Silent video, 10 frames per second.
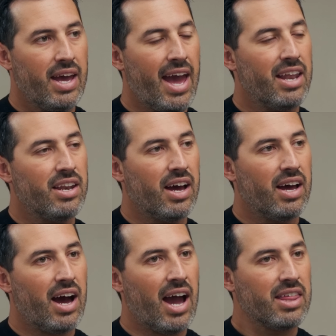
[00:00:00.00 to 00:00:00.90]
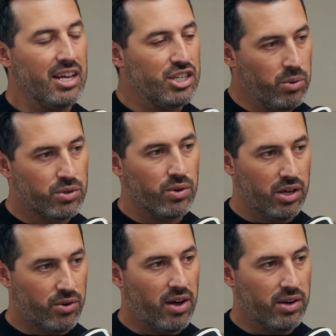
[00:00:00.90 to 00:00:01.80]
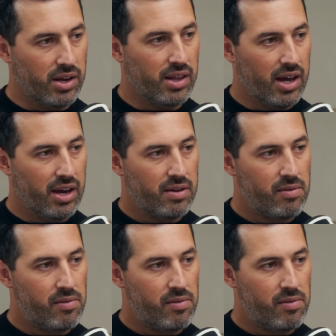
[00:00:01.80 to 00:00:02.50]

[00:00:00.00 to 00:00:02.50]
And I think she was really grounded in that.